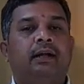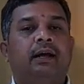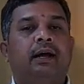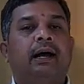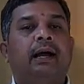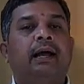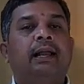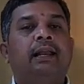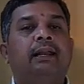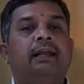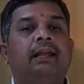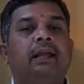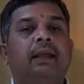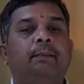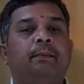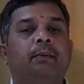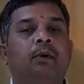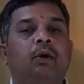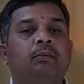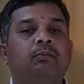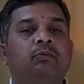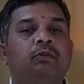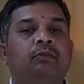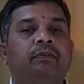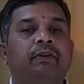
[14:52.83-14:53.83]
I'll keep
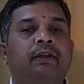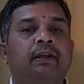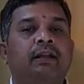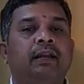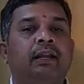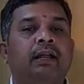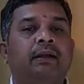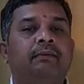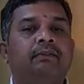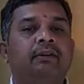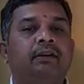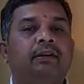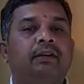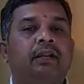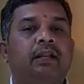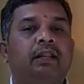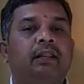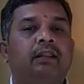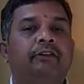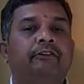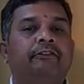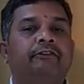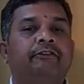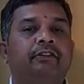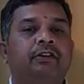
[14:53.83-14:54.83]
on moving left till
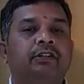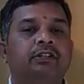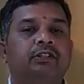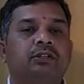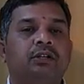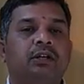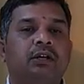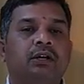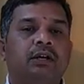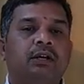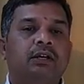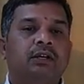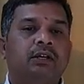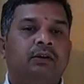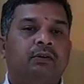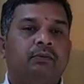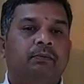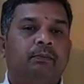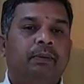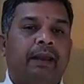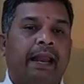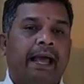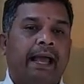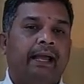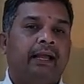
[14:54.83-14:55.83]
the first
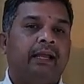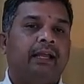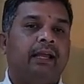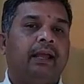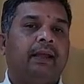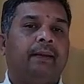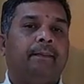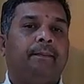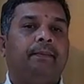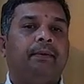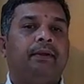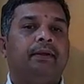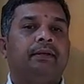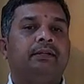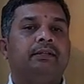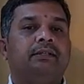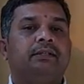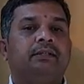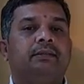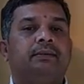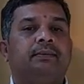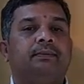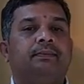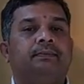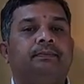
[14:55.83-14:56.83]
blank
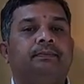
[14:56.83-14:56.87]
appears.